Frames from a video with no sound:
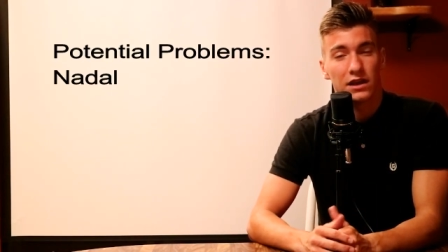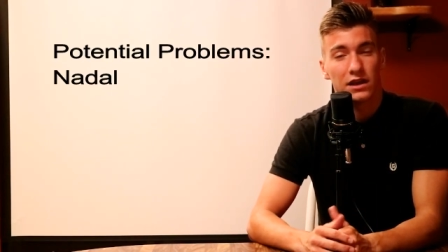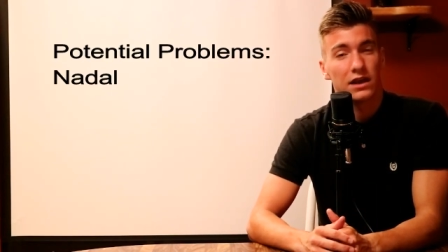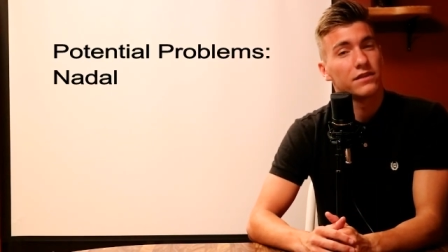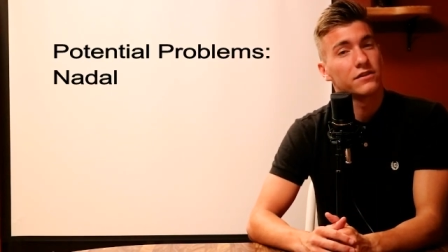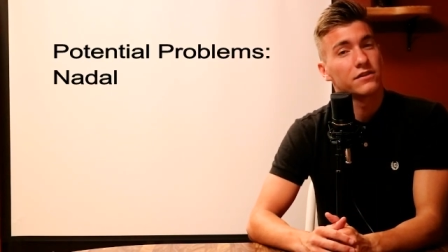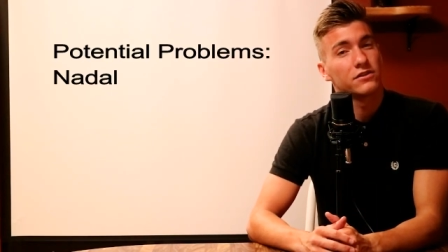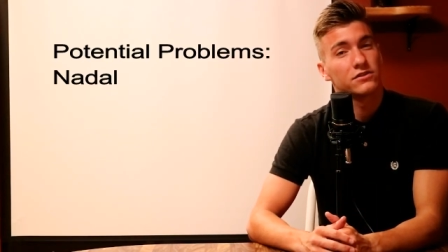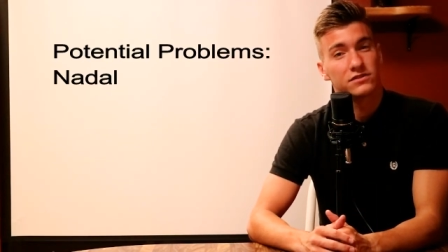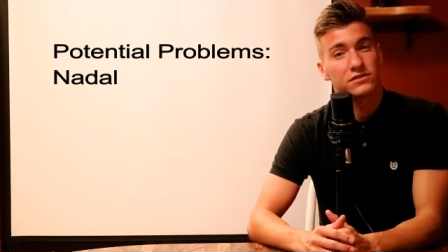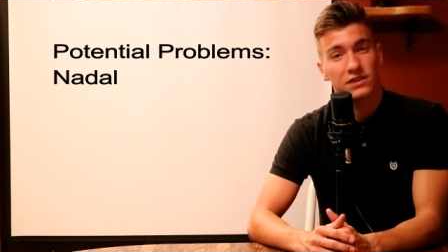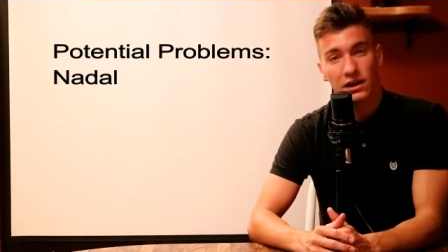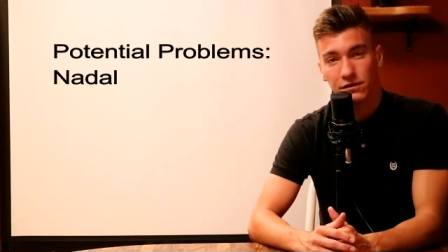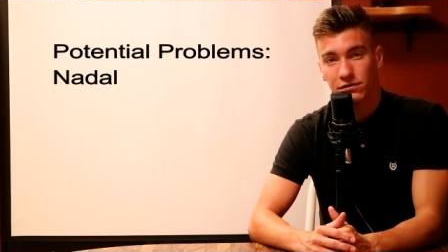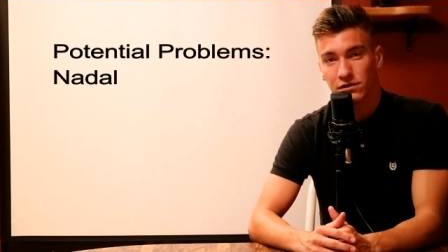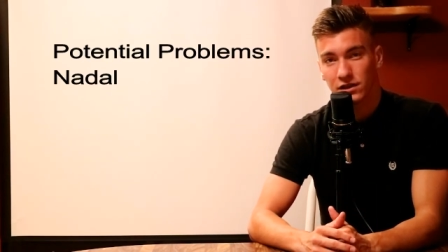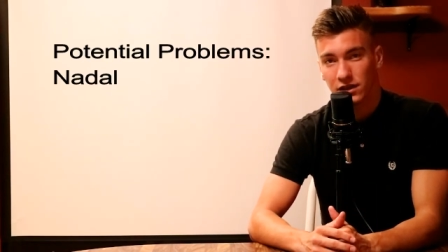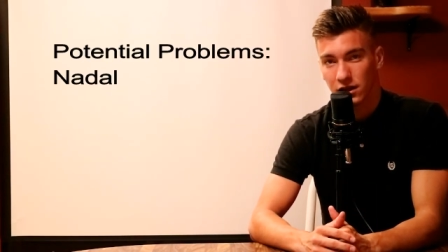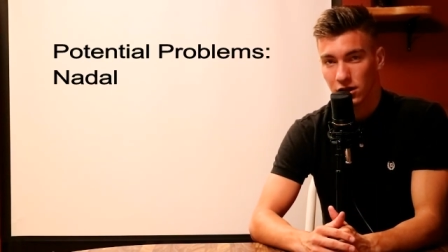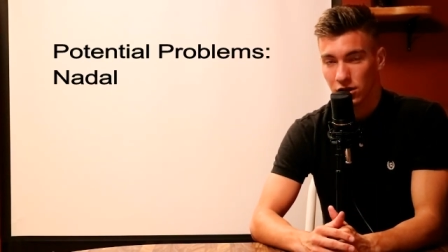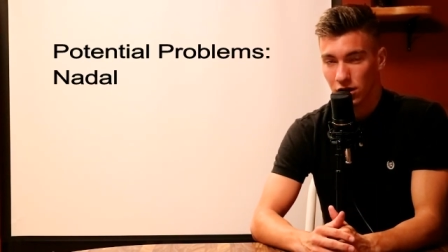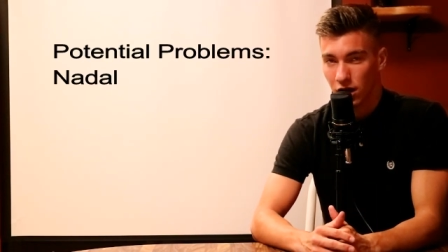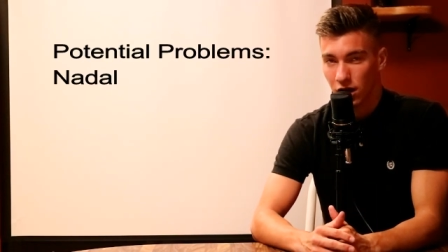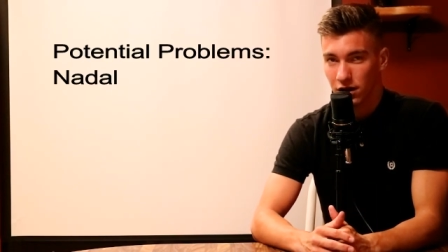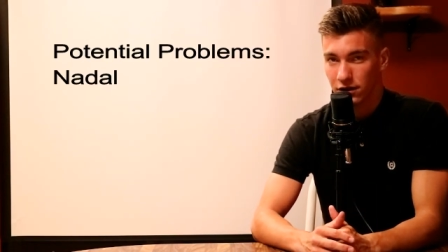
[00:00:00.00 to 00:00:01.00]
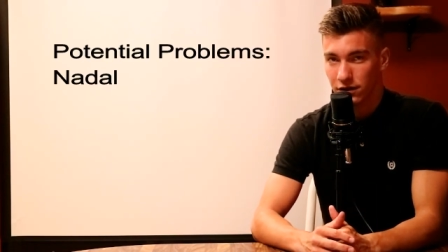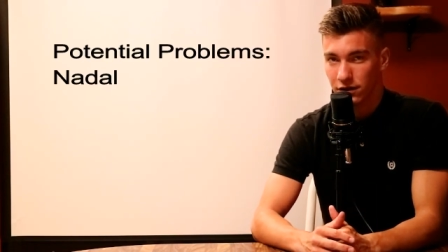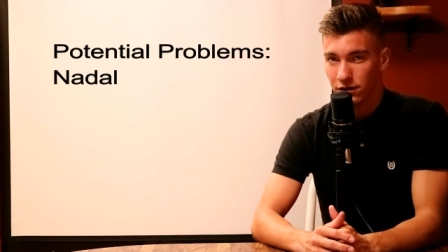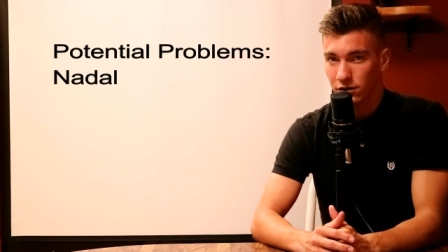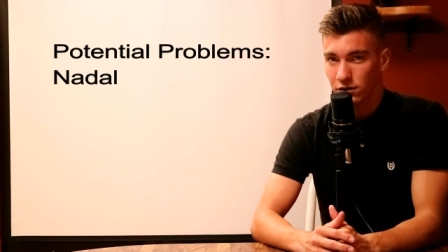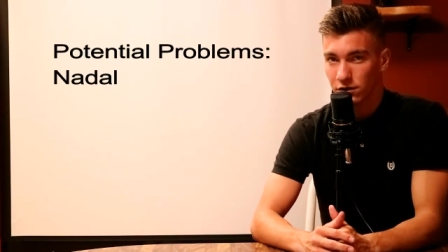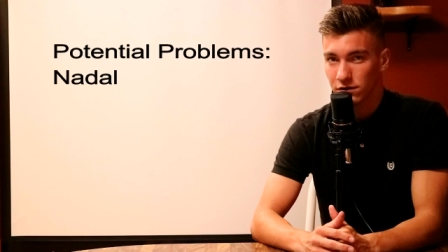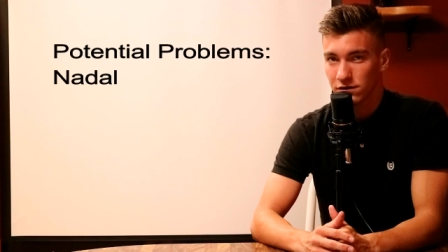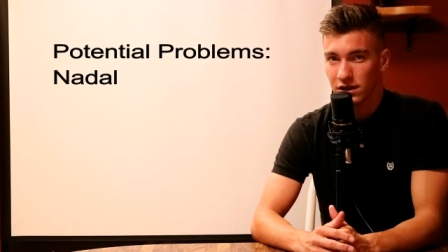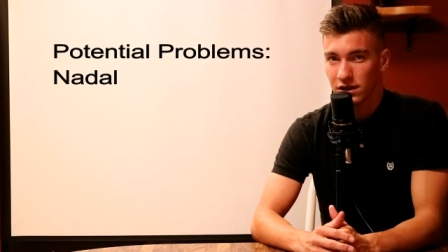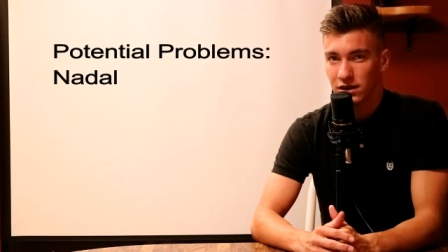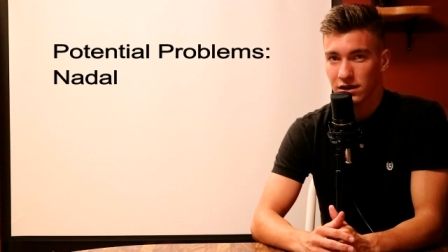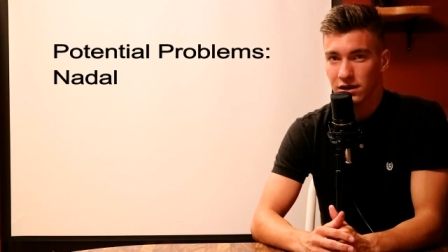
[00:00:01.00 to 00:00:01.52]
and there's definitely a lot of
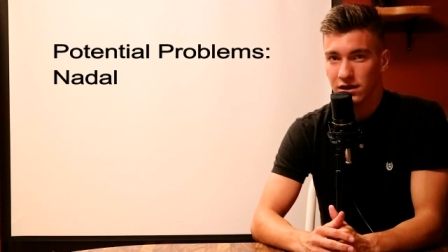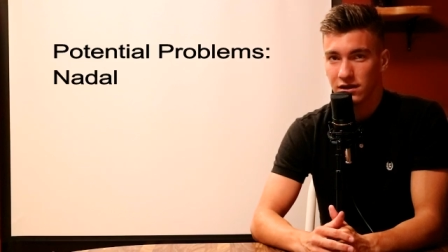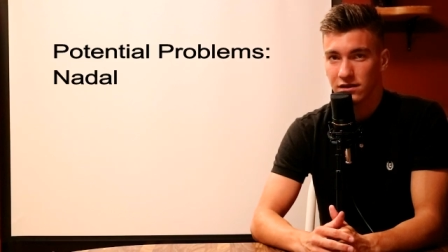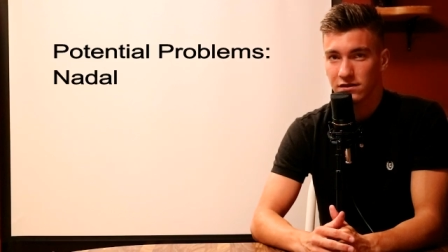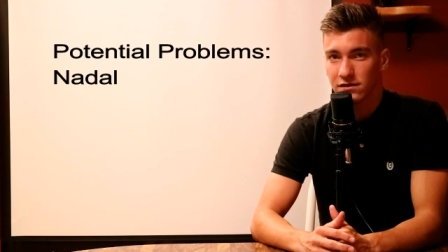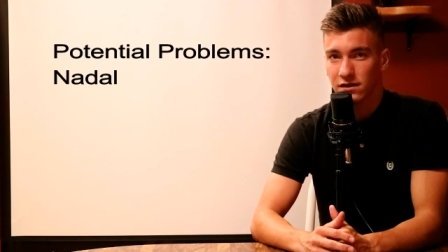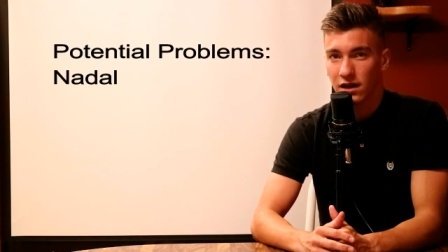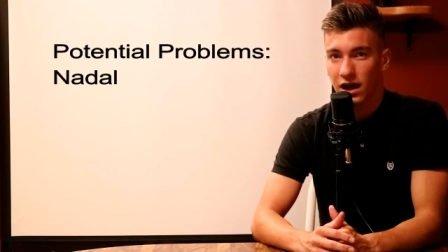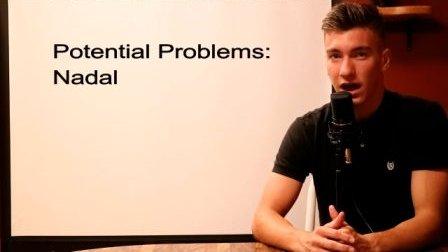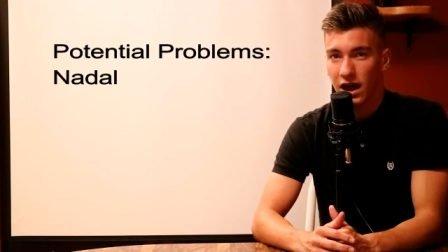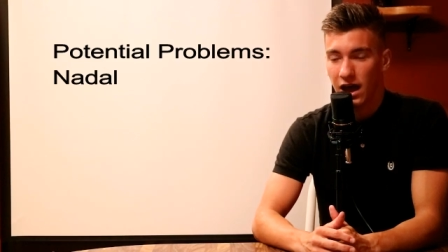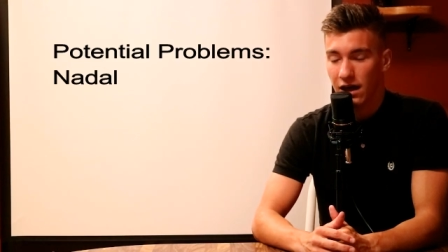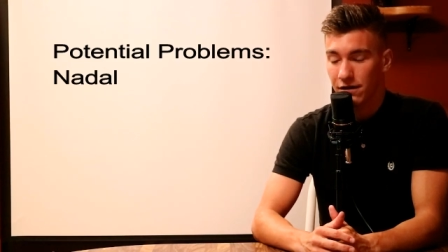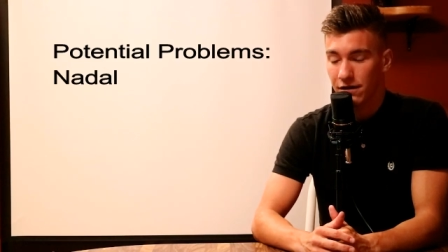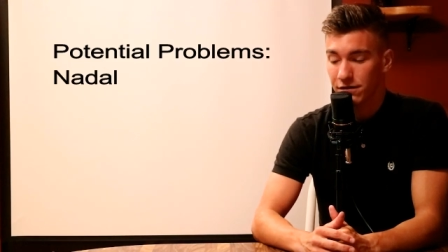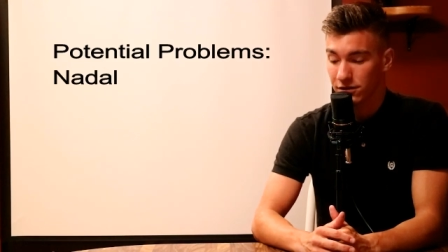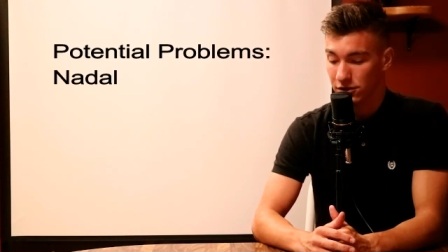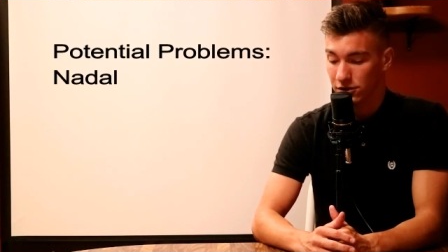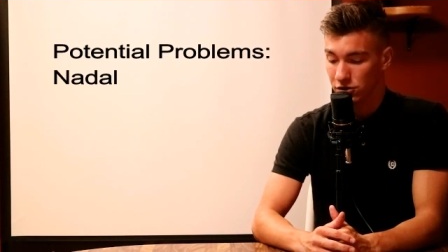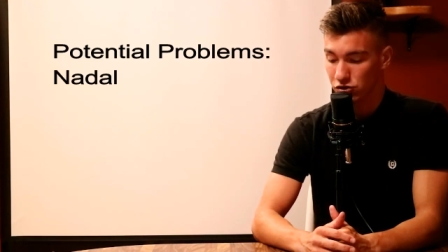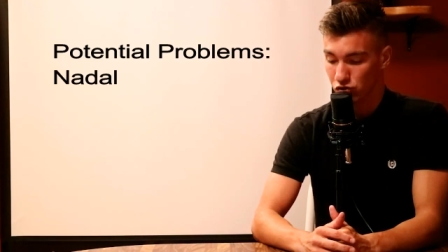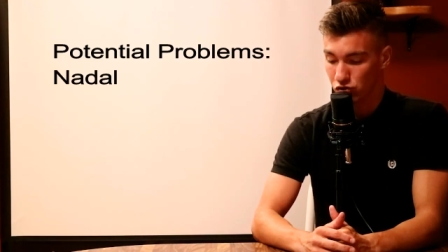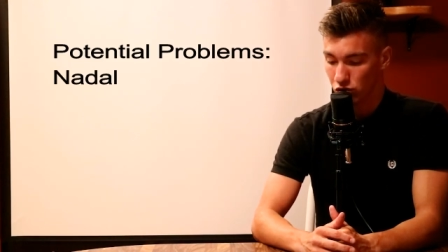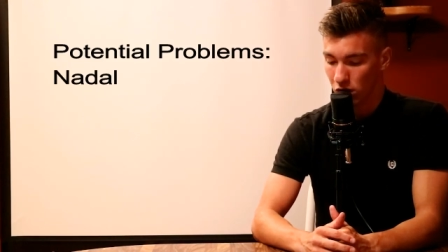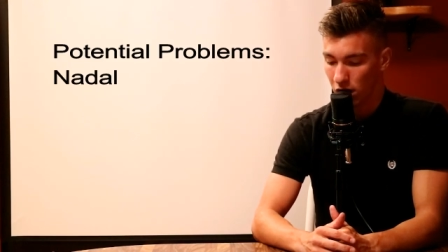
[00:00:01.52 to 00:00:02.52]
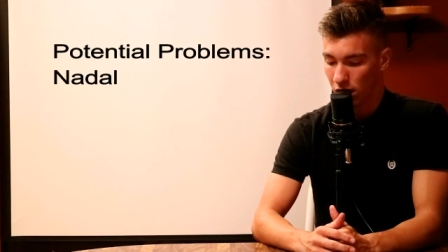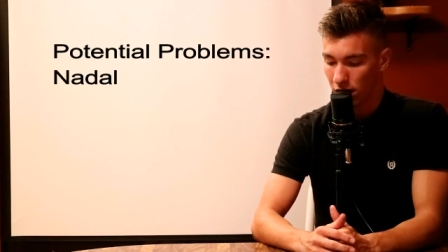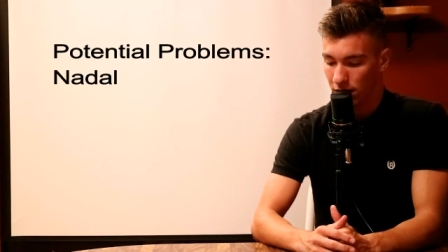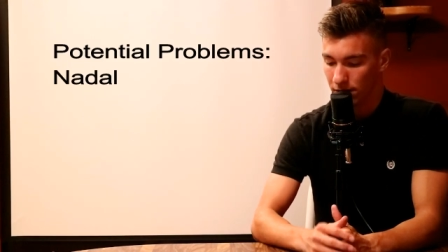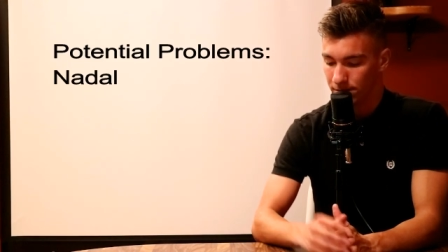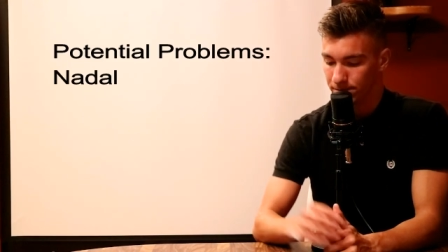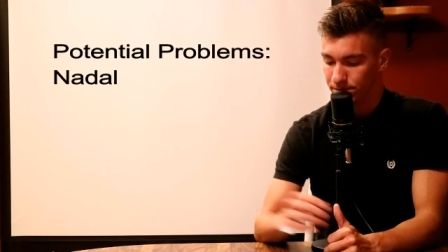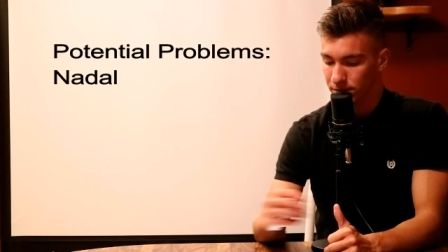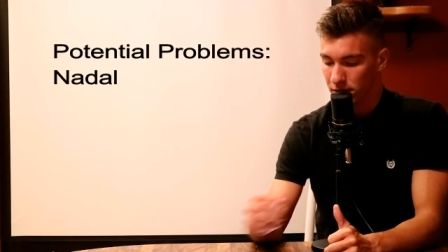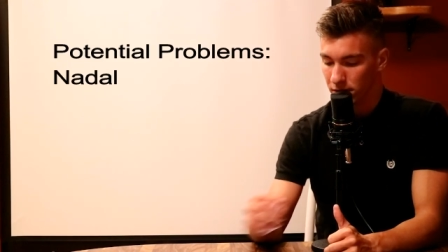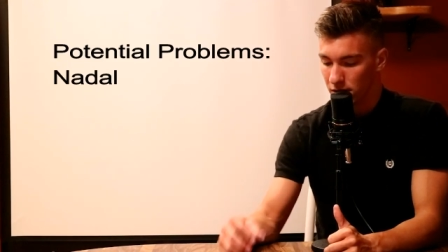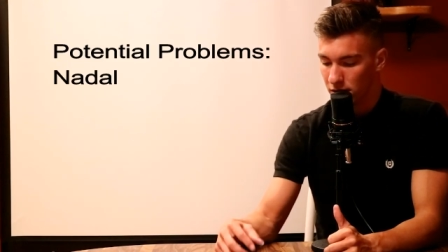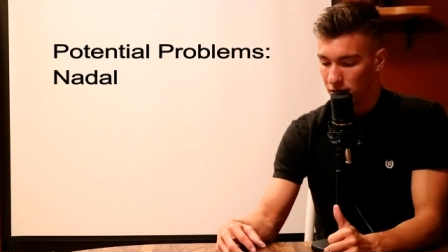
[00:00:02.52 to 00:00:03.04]
those in his half of the draw.
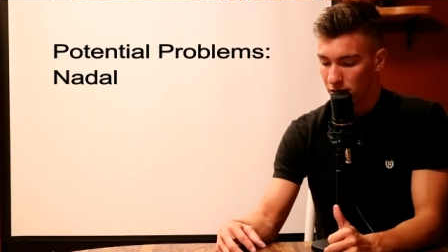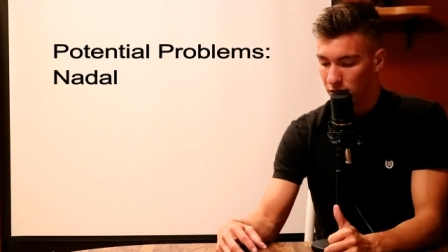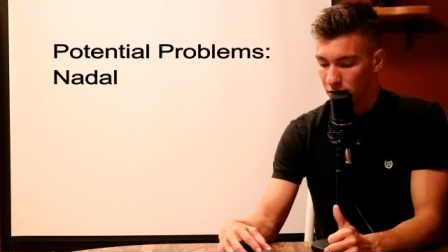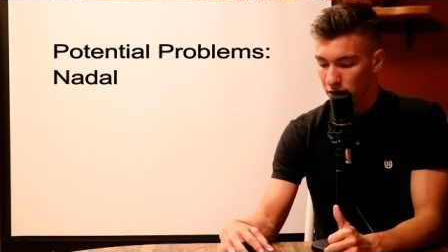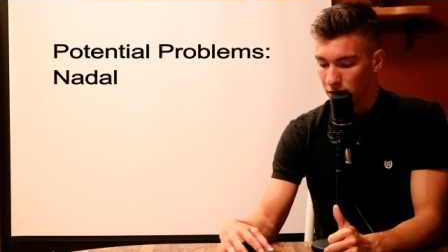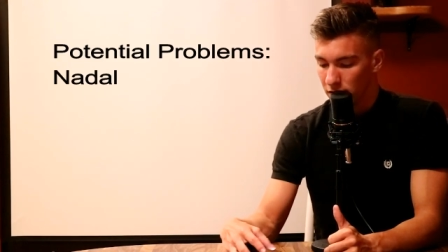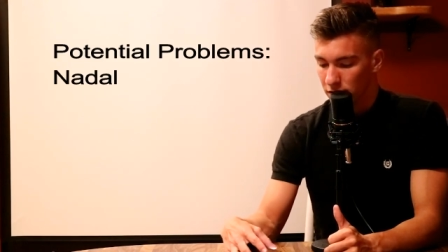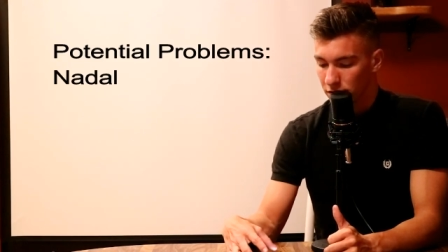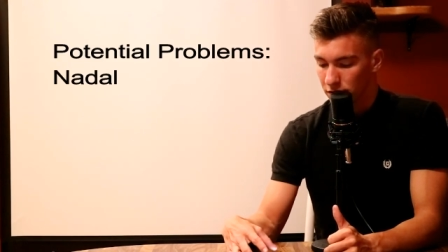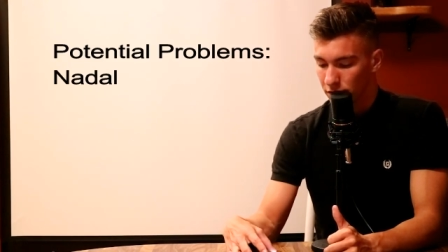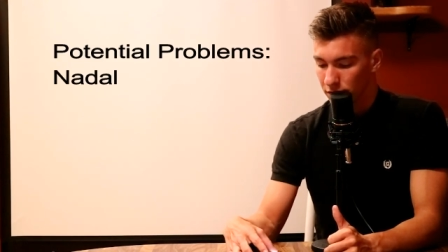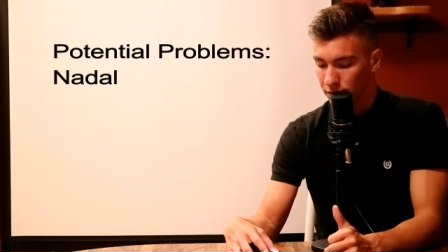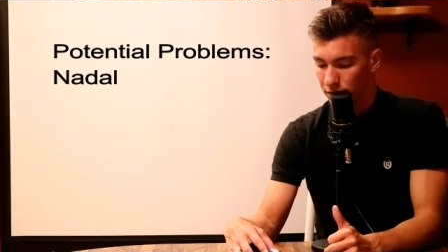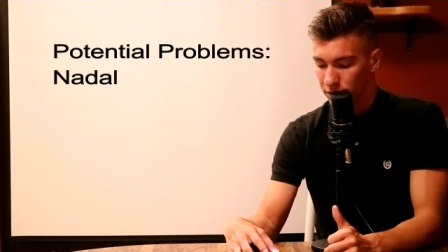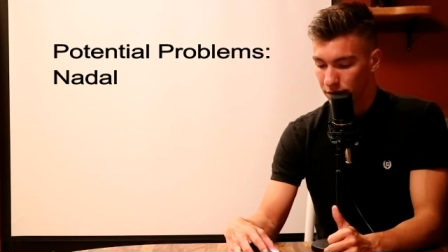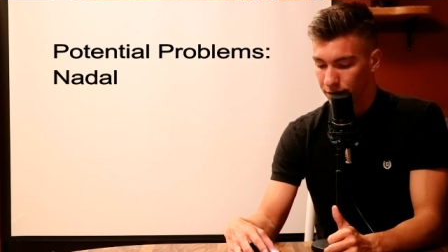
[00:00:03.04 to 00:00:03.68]
So